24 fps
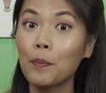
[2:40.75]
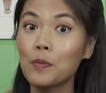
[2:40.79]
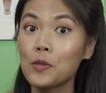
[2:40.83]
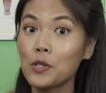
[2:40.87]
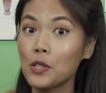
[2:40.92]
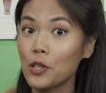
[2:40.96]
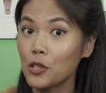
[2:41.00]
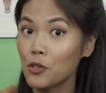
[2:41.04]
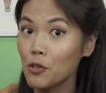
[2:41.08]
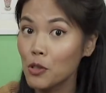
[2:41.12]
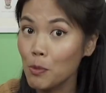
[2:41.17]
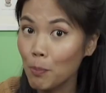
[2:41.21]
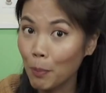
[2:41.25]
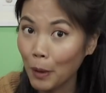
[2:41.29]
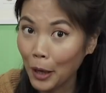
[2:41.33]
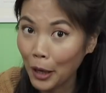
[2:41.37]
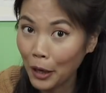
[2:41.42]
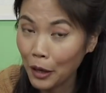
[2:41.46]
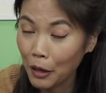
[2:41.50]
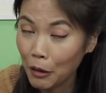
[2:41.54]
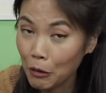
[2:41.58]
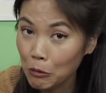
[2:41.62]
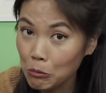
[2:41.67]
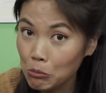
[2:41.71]
Starts with
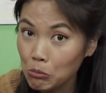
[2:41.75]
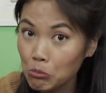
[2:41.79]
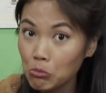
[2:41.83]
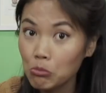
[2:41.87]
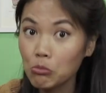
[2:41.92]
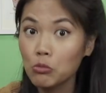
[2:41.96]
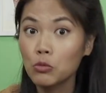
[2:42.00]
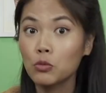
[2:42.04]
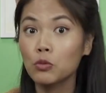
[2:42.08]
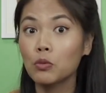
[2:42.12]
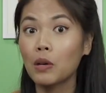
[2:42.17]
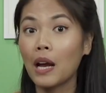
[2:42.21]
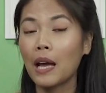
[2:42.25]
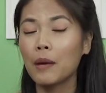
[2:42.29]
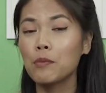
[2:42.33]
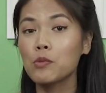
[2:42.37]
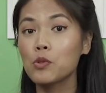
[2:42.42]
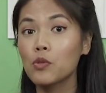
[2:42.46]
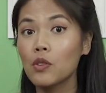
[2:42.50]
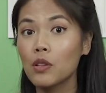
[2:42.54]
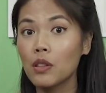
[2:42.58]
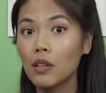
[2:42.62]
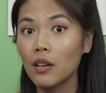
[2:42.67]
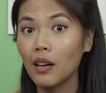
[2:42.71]
P, rhymes
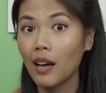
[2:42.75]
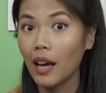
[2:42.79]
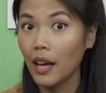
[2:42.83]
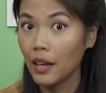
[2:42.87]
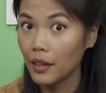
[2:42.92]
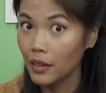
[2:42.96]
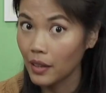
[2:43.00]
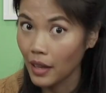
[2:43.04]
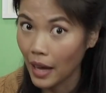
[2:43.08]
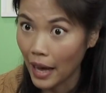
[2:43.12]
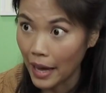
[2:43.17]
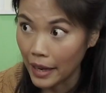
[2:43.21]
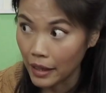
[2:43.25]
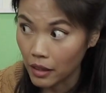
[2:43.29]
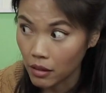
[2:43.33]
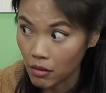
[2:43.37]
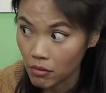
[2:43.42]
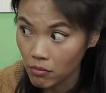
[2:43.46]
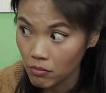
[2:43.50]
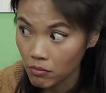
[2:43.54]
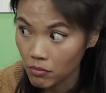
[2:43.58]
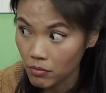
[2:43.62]
with andan.